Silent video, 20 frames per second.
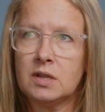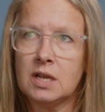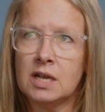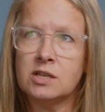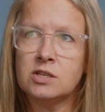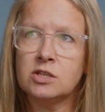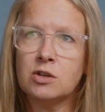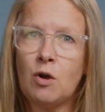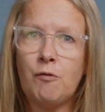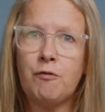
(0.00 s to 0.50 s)

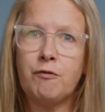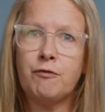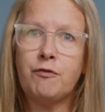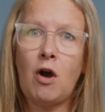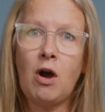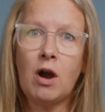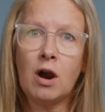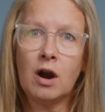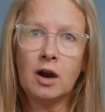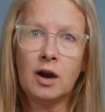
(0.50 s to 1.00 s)
It's so
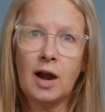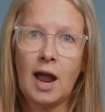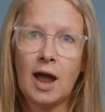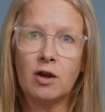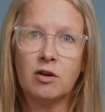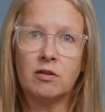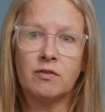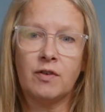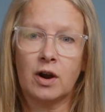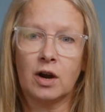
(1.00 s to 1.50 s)
far
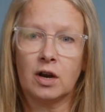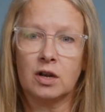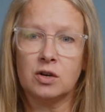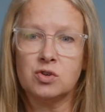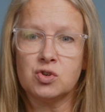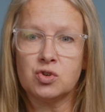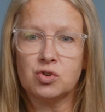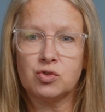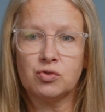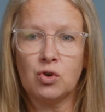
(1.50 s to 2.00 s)
out of our
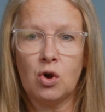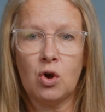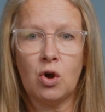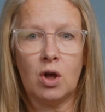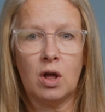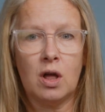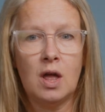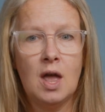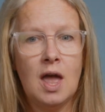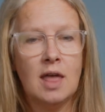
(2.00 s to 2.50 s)

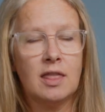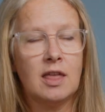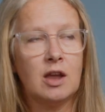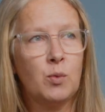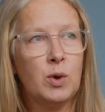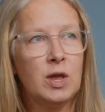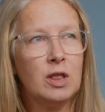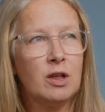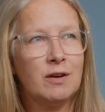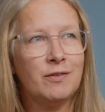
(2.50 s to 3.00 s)
control that
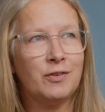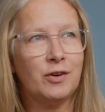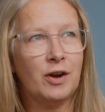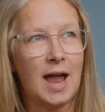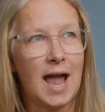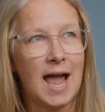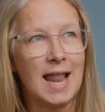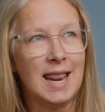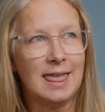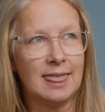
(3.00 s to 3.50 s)
we look for
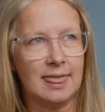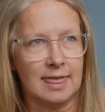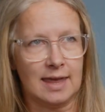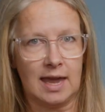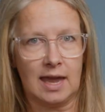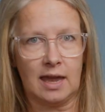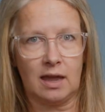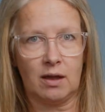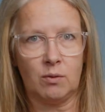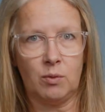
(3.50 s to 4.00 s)

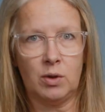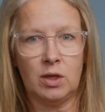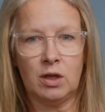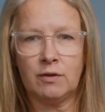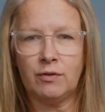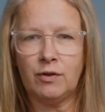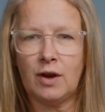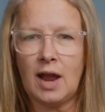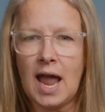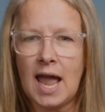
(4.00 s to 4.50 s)
anything. We look
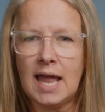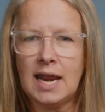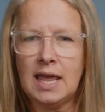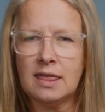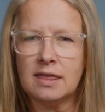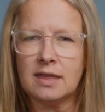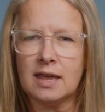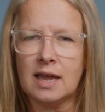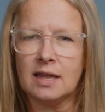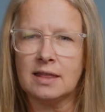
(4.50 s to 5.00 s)
for
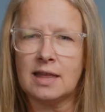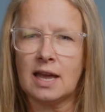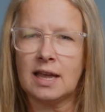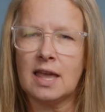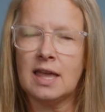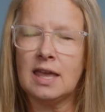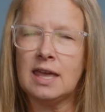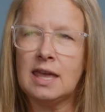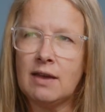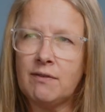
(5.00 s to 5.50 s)
anything that
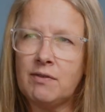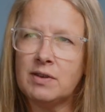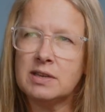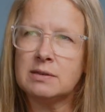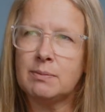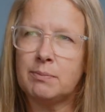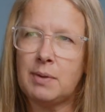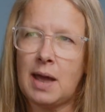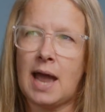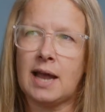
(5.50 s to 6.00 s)
can give
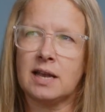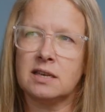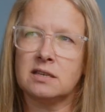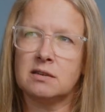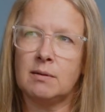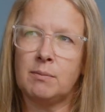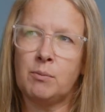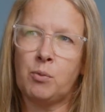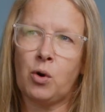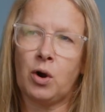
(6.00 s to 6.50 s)
us back
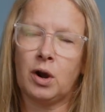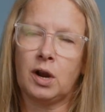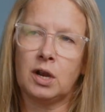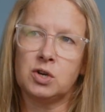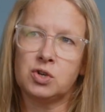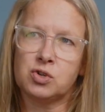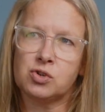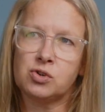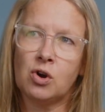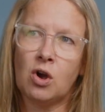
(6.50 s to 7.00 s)
some more
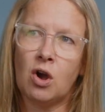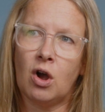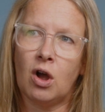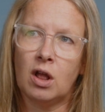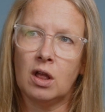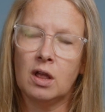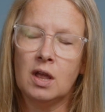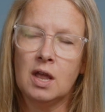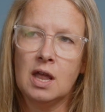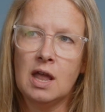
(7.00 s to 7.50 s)

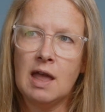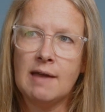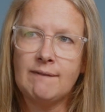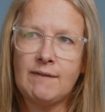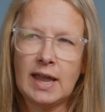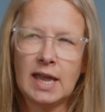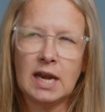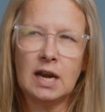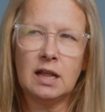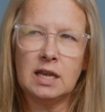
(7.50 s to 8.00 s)
control. If
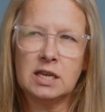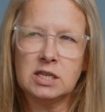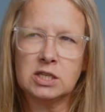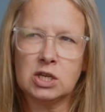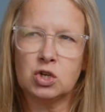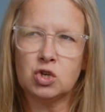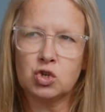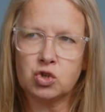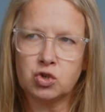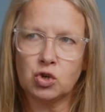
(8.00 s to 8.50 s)
I can at least
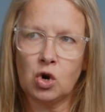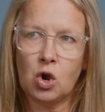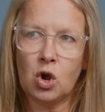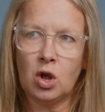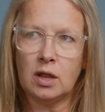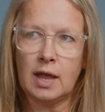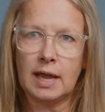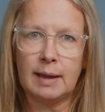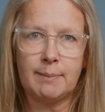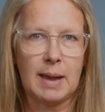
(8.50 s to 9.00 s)

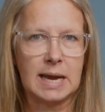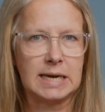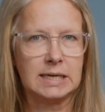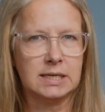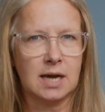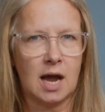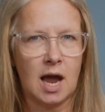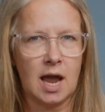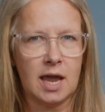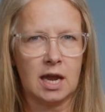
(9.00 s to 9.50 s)
control like my
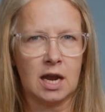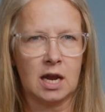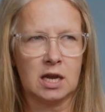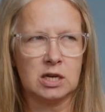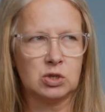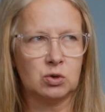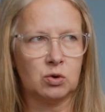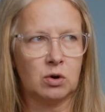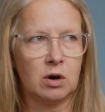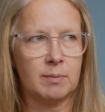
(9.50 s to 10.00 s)

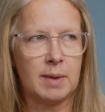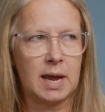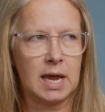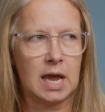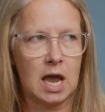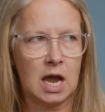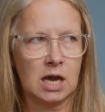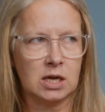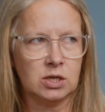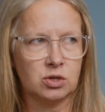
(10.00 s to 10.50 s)
diet or my
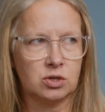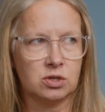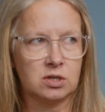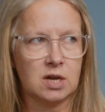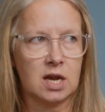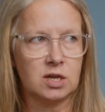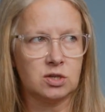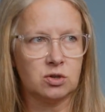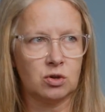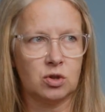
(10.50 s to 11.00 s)

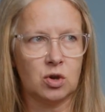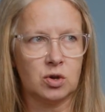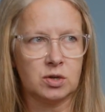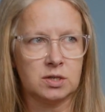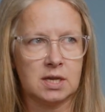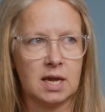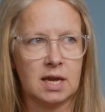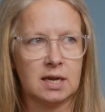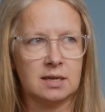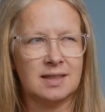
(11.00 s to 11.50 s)
exercise or those
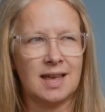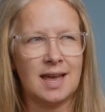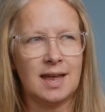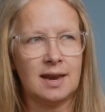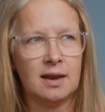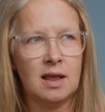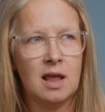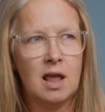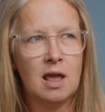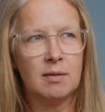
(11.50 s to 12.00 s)
things,
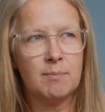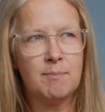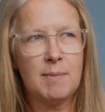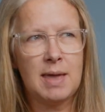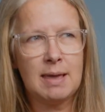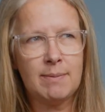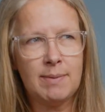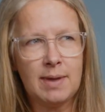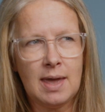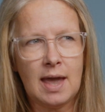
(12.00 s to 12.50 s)
then
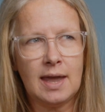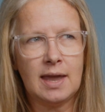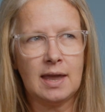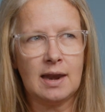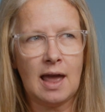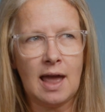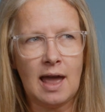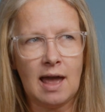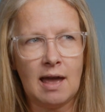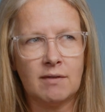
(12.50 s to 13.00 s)
maybe I can
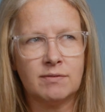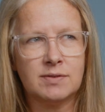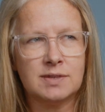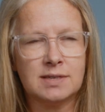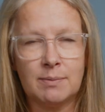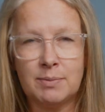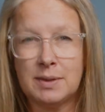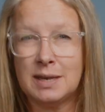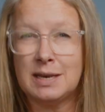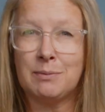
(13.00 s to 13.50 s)
have
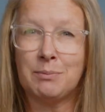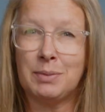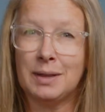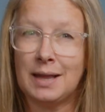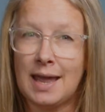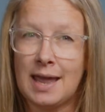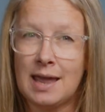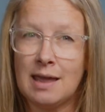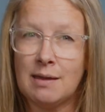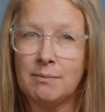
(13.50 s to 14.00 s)
something to
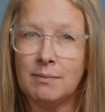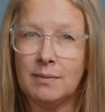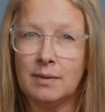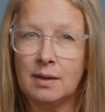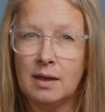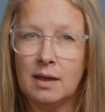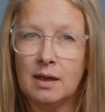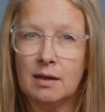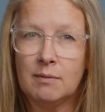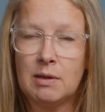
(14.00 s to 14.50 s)
blame.
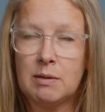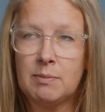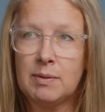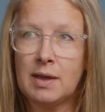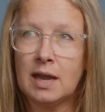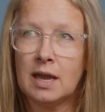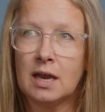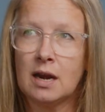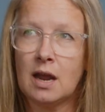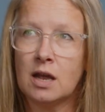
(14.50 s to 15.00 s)
Maybe
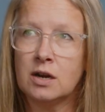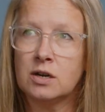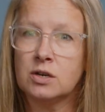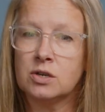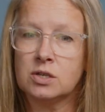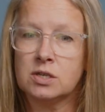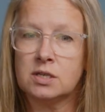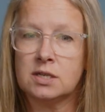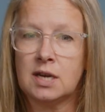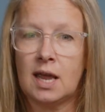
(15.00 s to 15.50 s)
I can
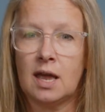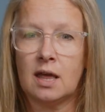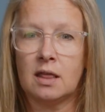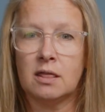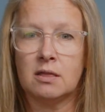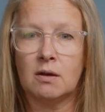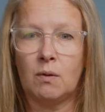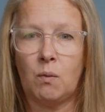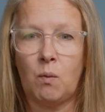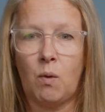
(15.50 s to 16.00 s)

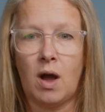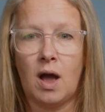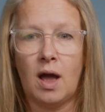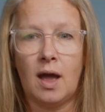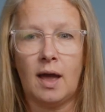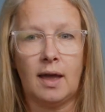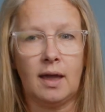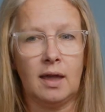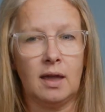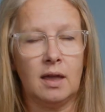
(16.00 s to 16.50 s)
understand the
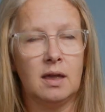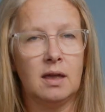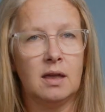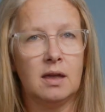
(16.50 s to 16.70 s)
why.